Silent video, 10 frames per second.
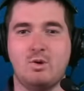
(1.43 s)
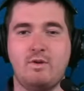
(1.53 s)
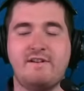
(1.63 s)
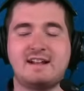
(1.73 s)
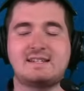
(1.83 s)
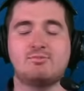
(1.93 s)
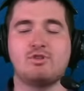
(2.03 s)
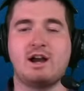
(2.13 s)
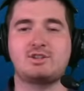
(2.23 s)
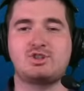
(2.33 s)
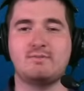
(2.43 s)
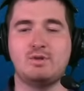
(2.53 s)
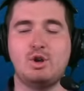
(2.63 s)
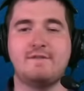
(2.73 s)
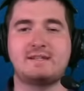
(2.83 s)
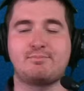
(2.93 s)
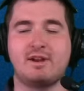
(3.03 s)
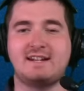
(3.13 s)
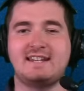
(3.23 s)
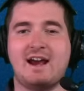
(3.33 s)
We've got some roster moves to
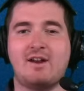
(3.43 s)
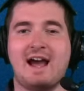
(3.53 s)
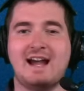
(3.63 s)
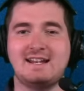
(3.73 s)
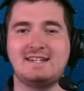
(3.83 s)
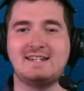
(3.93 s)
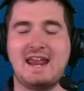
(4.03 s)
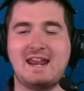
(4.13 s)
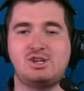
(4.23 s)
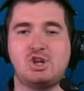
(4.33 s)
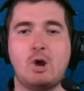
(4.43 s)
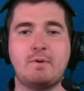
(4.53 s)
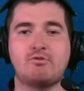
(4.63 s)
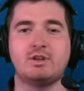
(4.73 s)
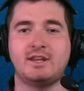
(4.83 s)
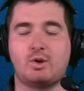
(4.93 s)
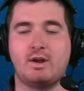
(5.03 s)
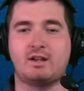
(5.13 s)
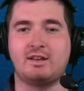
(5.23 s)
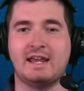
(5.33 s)
break down on today's show, but really
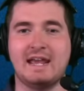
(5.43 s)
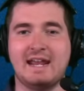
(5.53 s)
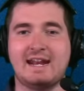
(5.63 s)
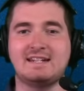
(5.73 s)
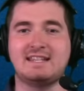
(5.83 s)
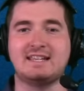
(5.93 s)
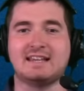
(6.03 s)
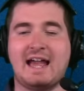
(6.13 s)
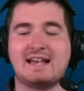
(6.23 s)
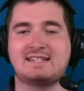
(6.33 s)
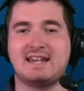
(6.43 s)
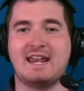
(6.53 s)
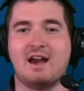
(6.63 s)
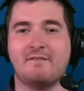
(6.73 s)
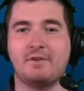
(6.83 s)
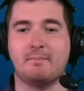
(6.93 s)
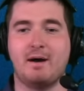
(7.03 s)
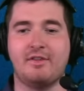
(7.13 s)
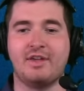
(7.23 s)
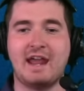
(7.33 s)
quickly, it is the last day of the
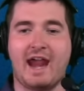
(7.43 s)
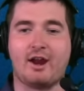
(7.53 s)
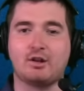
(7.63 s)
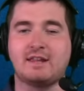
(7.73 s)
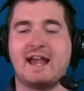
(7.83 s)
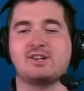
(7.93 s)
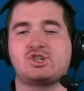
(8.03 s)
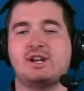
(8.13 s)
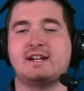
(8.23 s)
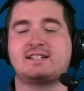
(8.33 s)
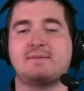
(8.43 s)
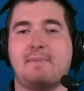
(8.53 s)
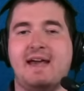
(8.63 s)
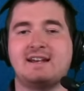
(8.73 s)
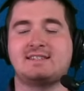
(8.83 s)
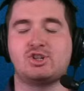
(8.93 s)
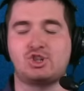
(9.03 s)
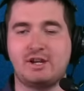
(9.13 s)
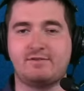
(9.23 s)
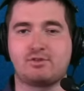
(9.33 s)
month and our last chance to pass the
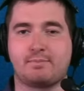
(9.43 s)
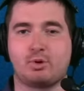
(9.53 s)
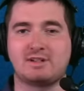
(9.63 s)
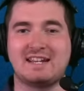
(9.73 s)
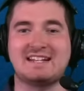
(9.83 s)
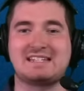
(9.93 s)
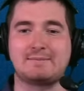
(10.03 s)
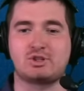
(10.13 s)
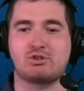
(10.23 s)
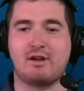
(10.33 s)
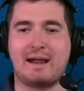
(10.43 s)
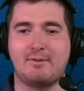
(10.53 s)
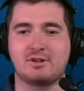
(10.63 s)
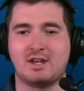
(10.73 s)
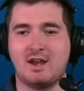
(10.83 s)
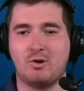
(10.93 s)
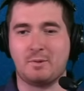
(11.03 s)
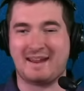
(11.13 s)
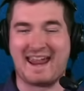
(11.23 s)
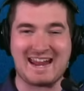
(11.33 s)
Chiefs report in subscribers. What are
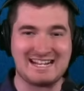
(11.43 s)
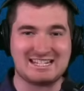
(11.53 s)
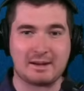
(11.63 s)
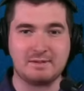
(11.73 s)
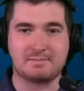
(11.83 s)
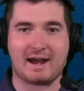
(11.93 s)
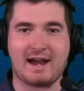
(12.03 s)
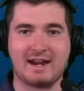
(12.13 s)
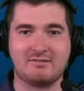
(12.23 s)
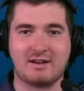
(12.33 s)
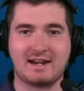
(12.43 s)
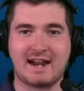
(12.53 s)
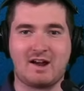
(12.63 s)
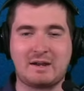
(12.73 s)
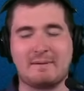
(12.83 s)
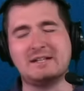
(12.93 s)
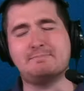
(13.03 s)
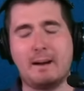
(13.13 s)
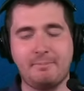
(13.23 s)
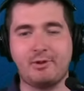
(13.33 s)
we, eight subs behind right now? Come on, let's
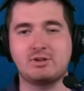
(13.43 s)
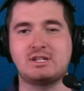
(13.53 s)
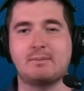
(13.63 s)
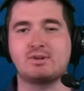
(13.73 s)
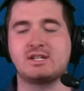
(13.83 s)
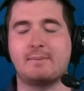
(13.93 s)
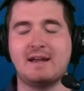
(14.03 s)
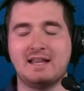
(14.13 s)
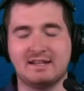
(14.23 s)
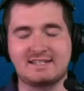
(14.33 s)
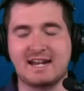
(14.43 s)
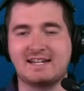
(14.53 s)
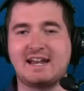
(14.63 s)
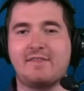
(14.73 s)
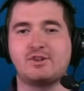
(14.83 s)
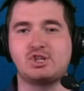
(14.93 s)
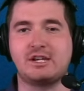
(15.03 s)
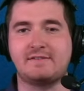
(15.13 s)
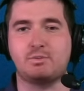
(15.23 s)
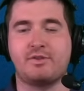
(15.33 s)
pump those numbers up. Let's take down the
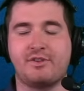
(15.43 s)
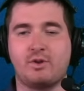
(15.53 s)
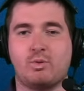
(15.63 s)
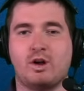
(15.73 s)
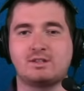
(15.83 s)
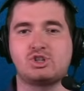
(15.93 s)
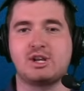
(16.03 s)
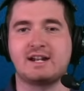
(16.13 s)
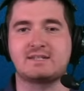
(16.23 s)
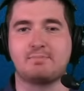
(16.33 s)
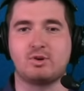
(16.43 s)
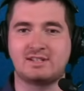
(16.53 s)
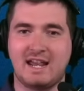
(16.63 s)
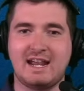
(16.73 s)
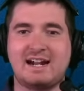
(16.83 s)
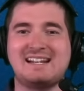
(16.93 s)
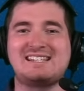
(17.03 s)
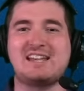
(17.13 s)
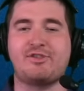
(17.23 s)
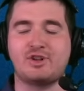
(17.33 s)
Chiefs within the walls of Chat Sports. Kind of
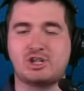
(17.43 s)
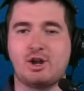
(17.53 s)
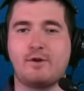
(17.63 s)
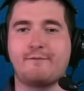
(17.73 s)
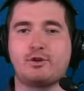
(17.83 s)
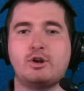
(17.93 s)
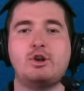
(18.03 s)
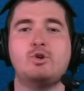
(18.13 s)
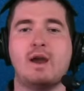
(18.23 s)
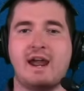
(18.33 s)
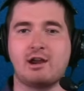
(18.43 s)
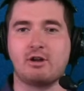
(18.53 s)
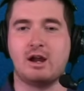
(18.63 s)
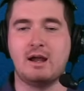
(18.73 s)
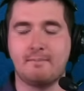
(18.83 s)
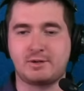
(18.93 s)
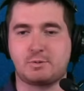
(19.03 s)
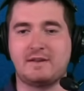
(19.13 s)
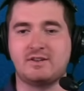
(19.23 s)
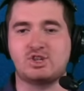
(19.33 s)
set the tone for a new era
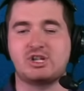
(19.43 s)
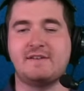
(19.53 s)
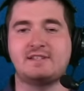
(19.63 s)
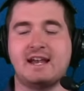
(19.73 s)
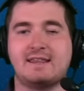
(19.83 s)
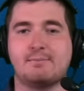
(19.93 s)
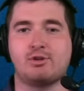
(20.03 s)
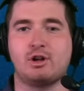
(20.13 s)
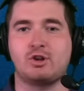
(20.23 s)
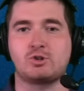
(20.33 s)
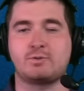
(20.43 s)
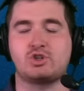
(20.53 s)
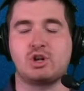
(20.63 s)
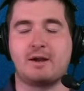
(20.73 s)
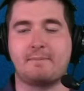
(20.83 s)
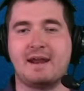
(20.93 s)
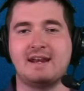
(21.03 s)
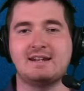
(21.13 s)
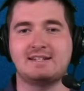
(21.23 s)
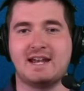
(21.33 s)
between the Chiefs and the Broncos with Sean
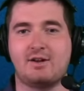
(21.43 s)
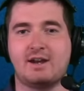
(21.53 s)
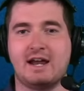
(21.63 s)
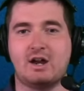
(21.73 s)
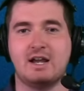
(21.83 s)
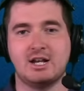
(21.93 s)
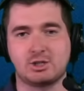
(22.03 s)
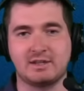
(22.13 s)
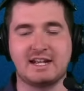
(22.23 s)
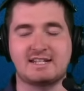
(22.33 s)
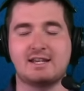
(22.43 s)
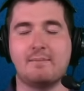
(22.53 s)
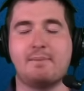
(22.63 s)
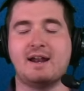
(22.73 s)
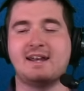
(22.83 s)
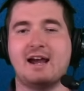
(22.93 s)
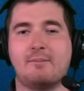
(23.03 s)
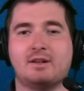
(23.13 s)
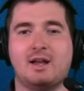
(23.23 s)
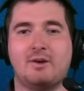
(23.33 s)
Payton in town now. So hit that sub button down
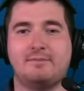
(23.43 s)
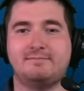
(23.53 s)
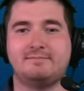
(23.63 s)
below.